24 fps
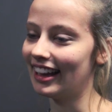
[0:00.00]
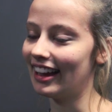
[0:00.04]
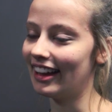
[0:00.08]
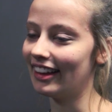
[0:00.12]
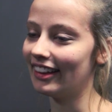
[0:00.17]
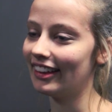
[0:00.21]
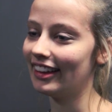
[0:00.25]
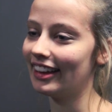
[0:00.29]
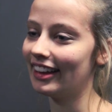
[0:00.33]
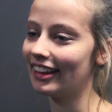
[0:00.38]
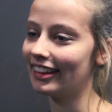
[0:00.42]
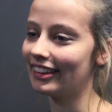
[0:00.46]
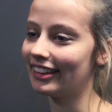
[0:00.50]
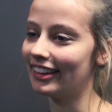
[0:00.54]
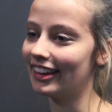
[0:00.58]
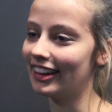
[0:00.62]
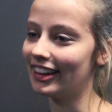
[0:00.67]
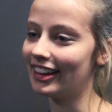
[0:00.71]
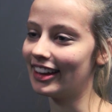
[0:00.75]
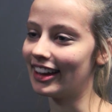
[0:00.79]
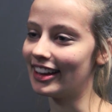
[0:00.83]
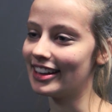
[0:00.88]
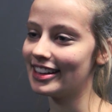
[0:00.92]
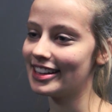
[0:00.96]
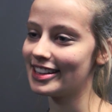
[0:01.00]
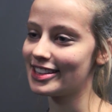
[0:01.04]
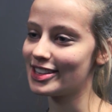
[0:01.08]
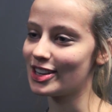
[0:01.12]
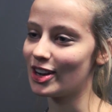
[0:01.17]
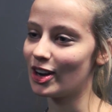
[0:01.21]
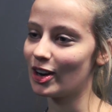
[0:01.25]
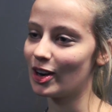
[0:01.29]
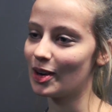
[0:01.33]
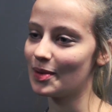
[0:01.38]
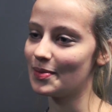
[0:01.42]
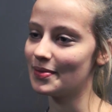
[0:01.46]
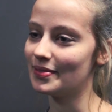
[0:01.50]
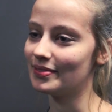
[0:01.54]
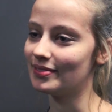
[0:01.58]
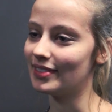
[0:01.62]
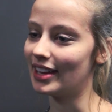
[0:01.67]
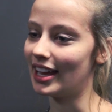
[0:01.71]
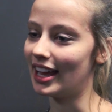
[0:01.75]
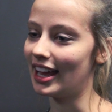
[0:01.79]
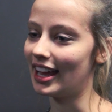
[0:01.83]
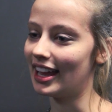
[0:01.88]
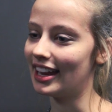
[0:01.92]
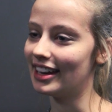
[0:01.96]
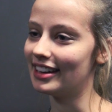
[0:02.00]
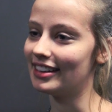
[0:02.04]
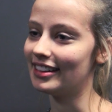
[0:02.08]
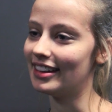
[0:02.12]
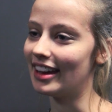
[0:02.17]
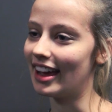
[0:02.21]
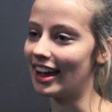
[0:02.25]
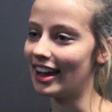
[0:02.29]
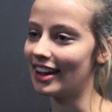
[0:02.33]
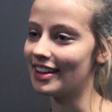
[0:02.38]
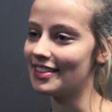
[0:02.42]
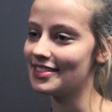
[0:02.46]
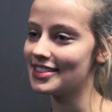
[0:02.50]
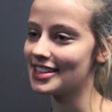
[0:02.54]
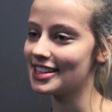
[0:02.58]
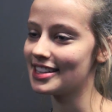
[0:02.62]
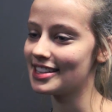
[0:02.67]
I like the gun disarm and knives